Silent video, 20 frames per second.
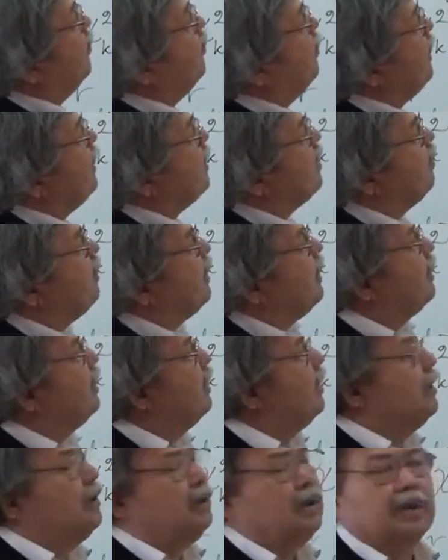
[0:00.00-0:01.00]
Please pay
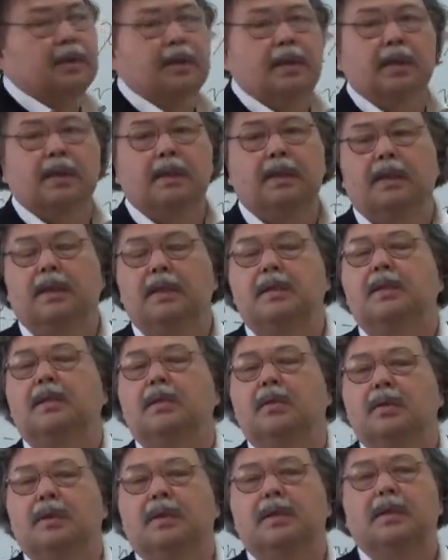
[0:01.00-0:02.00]
attention that it's
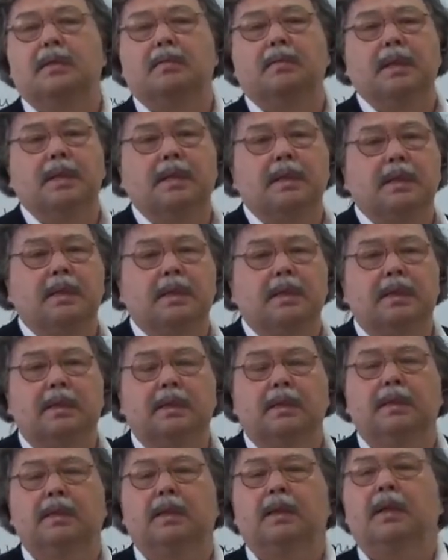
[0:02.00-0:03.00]
not symmetric.
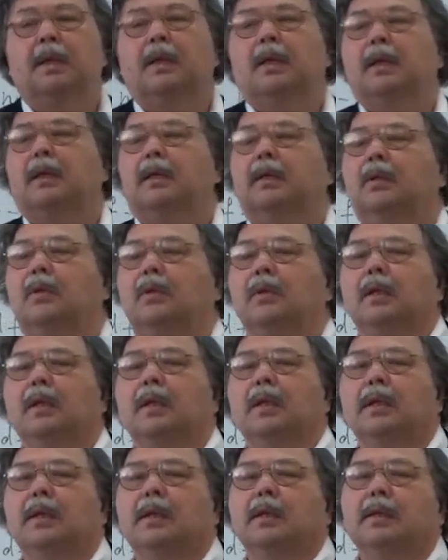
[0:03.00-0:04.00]
Not
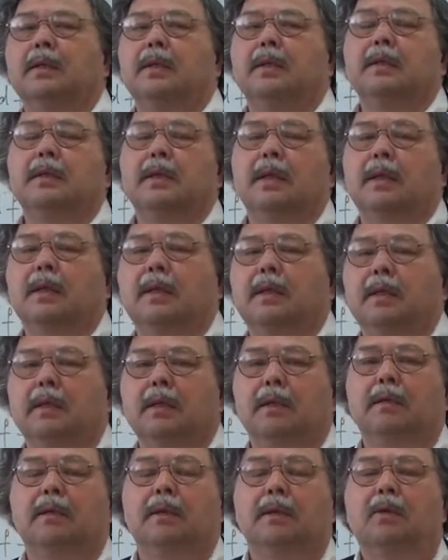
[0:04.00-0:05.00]
like the standard,
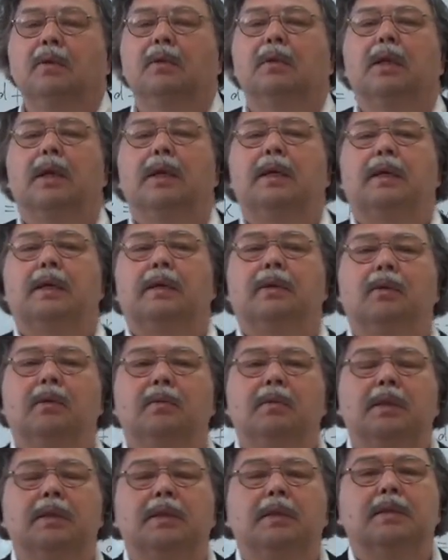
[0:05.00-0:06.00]
not like a
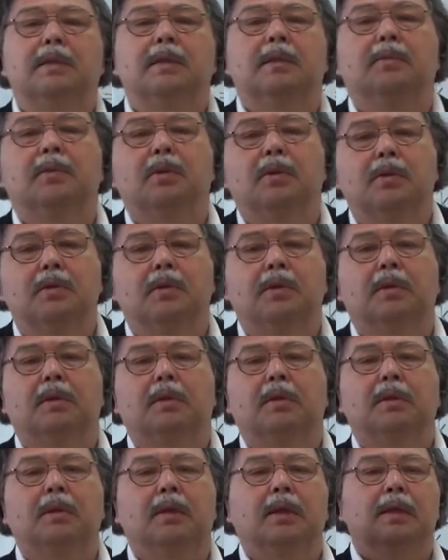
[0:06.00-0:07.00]
normal distribution,
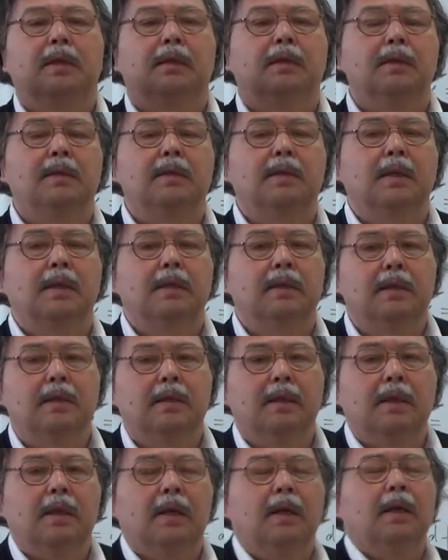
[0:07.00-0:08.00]
not like the
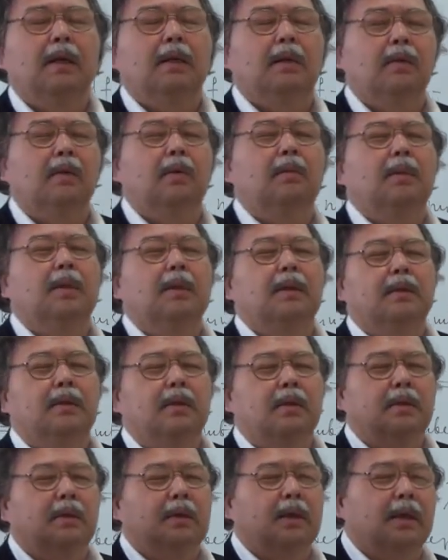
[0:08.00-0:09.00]
standard normal,
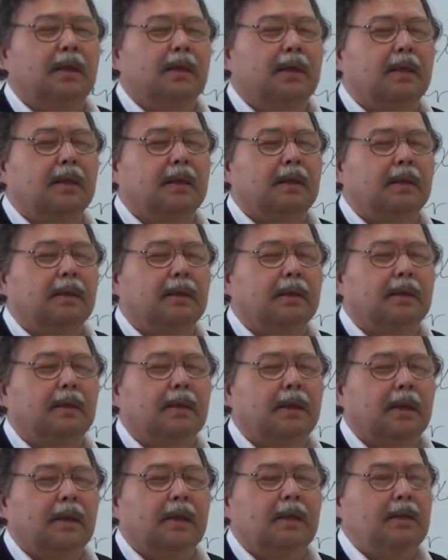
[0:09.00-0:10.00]
not like
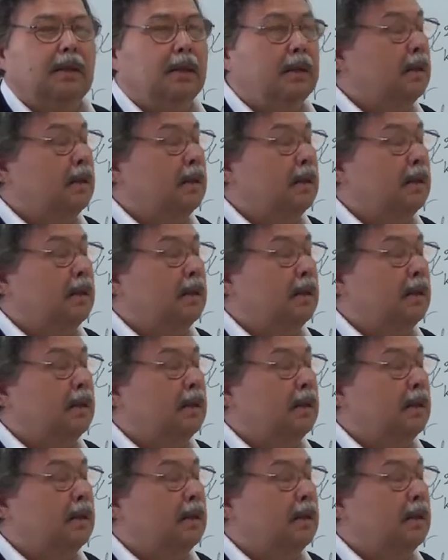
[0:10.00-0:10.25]
t